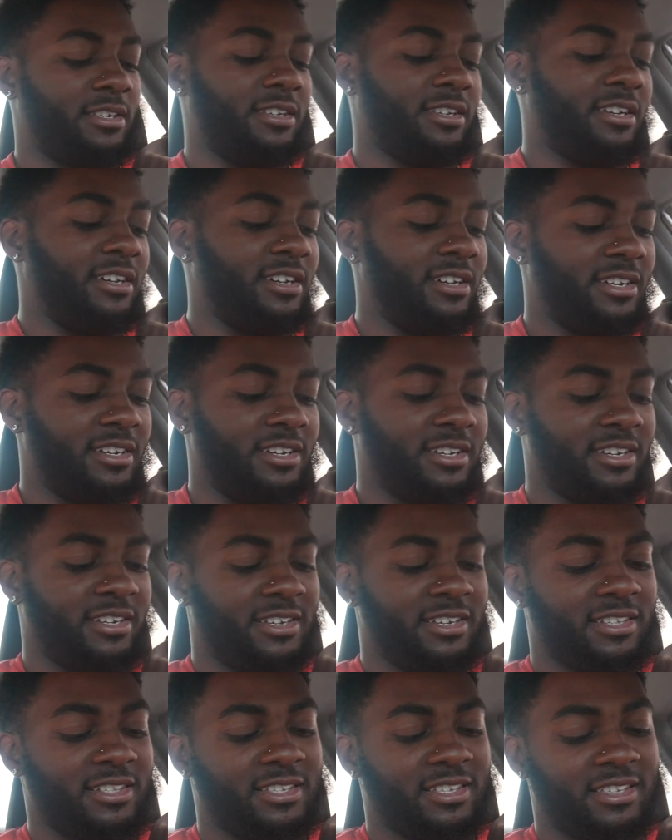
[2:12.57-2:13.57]

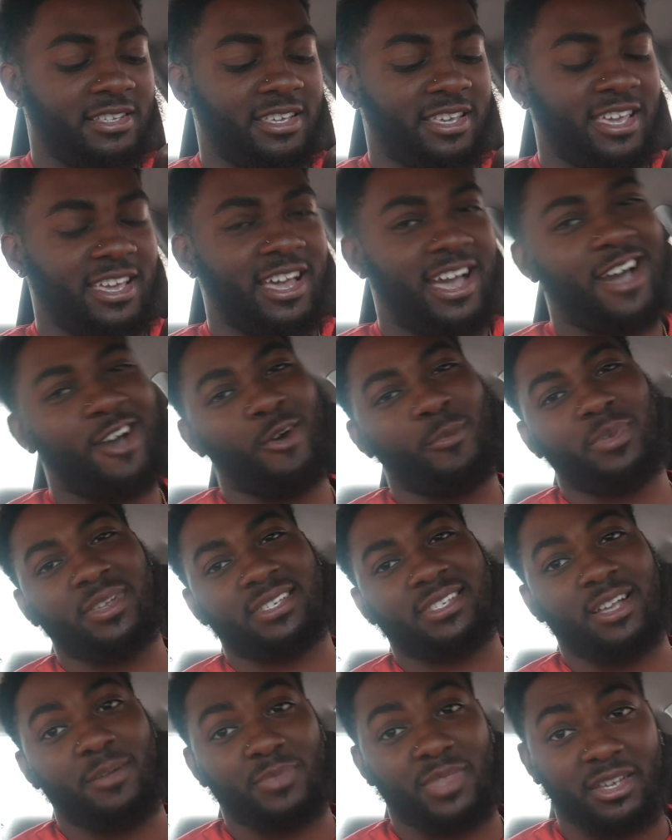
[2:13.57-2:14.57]
I hope
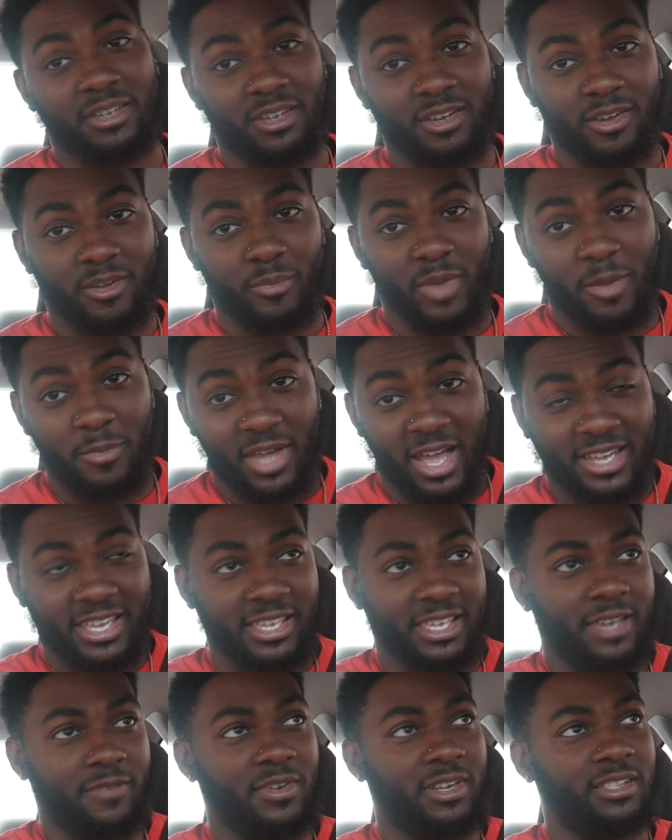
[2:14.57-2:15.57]
it's something good. Maybe I
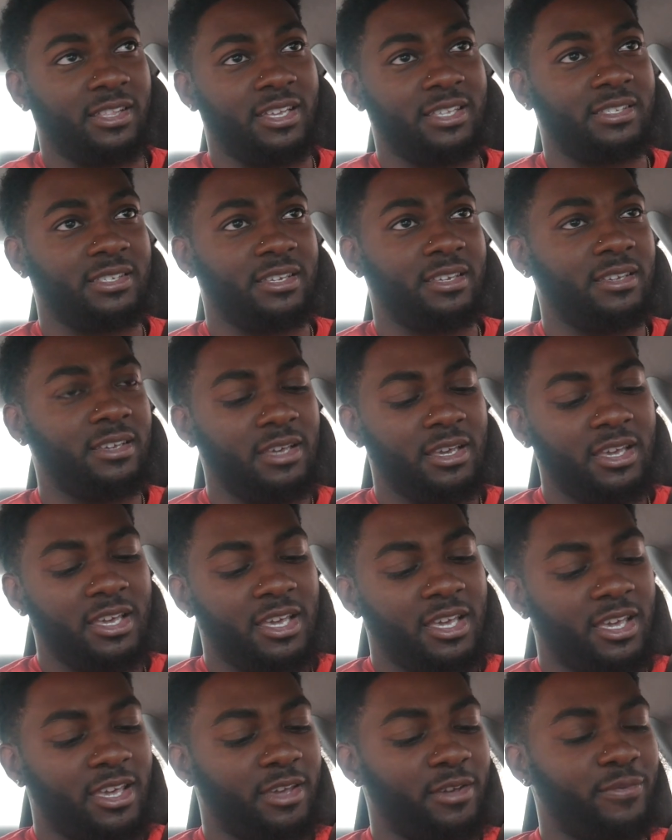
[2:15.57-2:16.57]
can give it to Lindsay
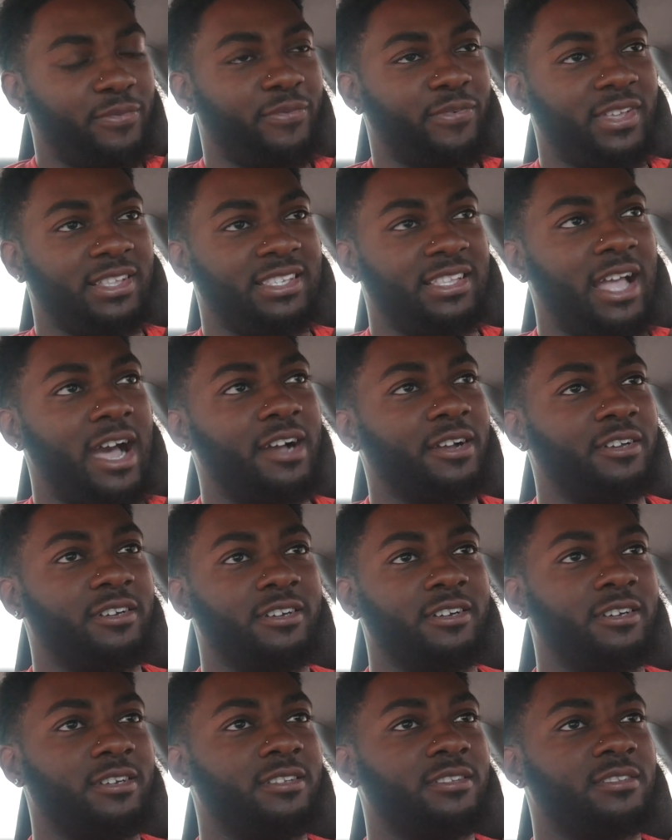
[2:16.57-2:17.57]
if it's not
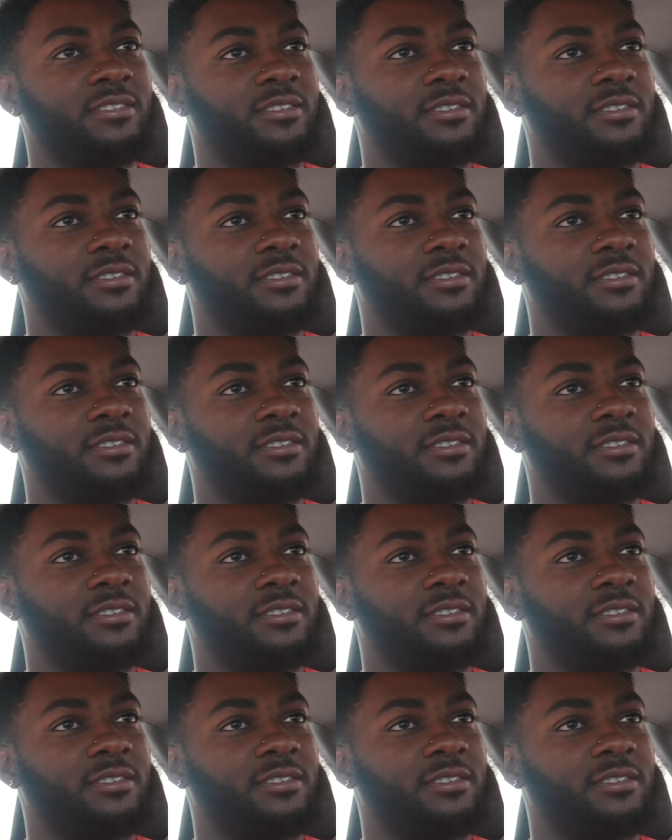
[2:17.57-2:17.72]
good.